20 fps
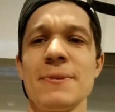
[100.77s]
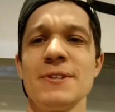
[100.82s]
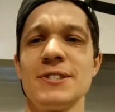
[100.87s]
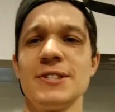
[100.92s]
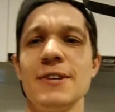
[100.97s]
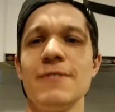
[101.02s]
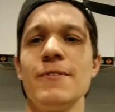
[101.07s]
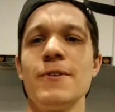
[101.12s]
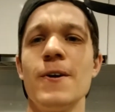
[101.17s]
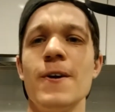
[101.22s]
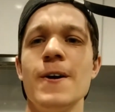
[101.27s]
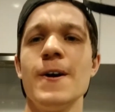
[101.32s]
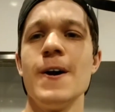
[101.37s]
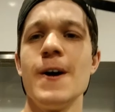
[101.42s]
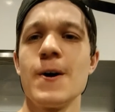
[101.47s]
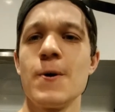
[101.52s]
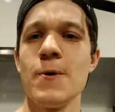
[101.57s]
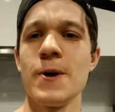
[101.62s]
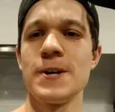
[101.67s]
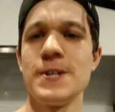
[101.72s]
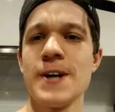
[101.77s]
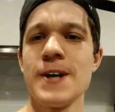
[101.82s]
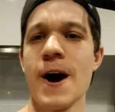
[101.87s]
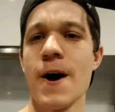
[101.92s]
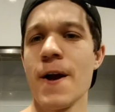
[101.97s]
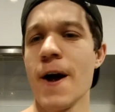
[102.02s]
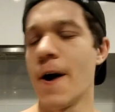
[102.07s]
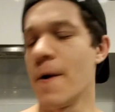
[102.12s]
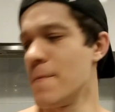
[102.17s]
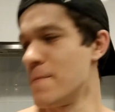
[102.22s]
just giving her a quick
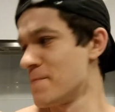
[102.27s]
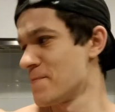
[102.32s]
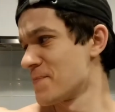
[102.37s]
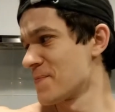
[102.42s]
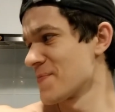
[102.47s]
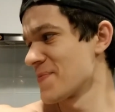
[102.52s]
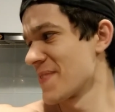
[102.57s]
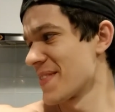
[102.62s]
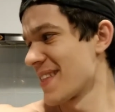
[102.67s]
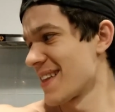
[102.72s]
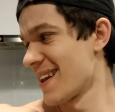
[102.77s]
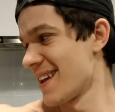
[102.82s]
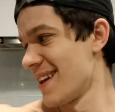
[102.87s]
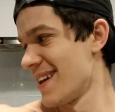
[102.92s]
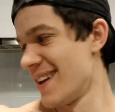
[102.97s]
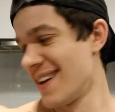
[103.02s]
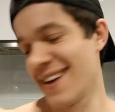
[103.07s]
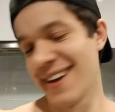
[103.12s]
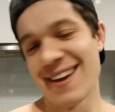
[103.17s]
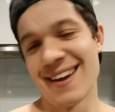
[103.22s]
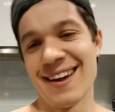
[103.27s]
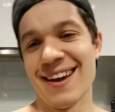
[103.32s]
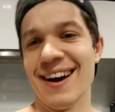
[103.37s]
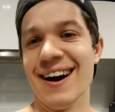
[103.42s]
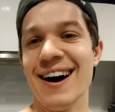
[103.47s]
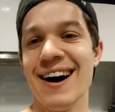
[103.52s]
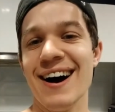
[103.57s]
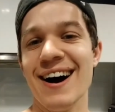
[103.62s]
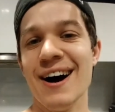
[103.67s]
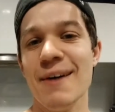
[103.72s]
shout out.
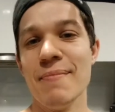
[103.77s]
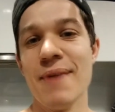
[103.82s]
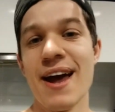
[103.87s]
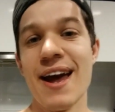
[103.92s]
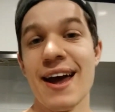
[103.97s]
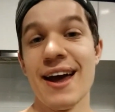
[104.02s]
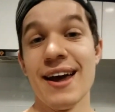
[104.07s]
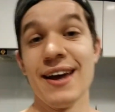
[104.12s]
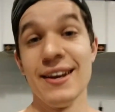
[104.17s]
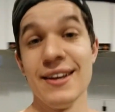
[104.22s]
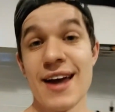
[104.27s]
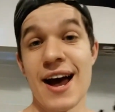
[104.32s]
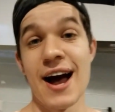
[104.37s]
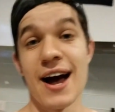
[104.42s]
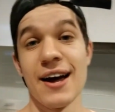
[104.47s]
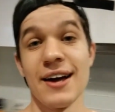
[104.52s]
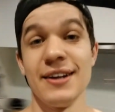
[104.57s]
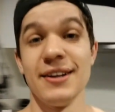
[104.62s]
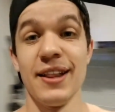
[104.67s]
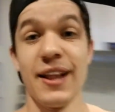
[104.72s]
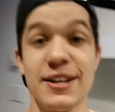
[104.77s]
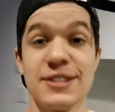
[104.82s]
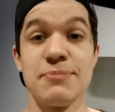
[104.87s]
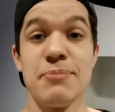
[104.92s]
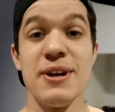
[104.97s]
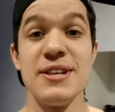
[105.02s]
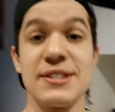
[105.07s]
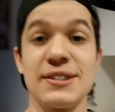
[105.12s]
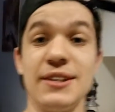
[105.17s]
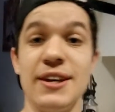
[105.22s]
Um, and yeah, that's
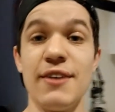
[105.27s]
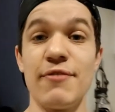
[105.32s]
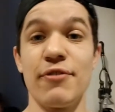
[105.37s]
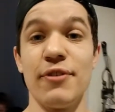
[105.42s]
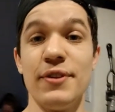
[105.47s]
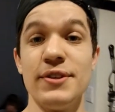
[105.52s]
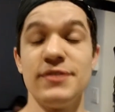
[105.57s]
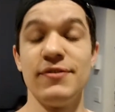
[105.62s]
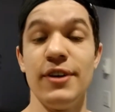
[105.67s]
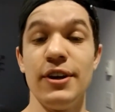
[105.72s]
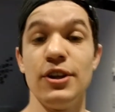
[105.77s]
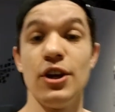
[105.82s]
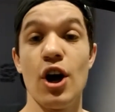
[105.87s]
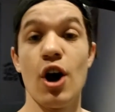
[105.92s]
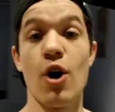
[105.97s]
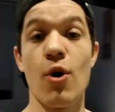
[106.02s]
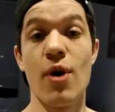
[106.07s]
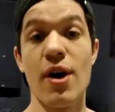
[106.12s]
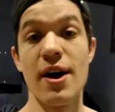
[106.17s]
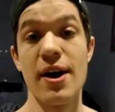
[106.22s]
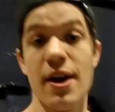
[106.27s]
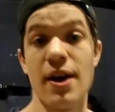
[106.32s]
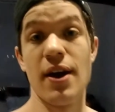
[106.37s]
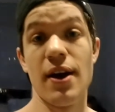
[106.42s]
basically it for this video.